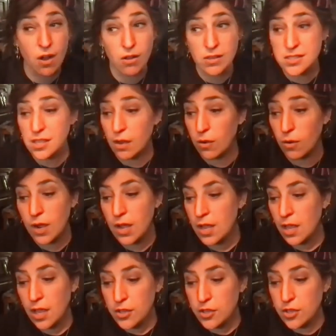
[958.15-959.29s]
Also,
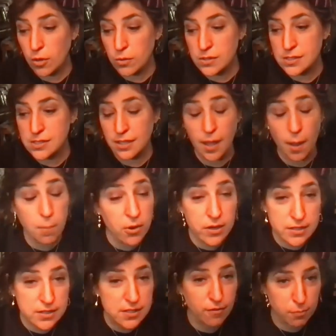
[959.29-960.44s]
you know,
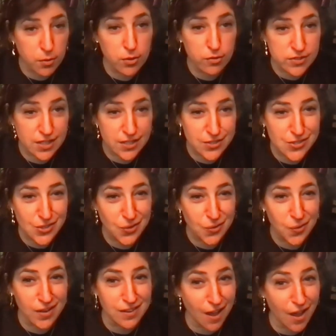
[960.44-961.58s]
celebrities have moved into
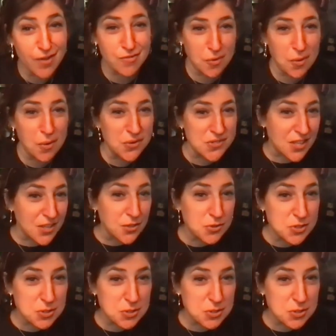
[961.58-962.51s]
a lot of roles that used to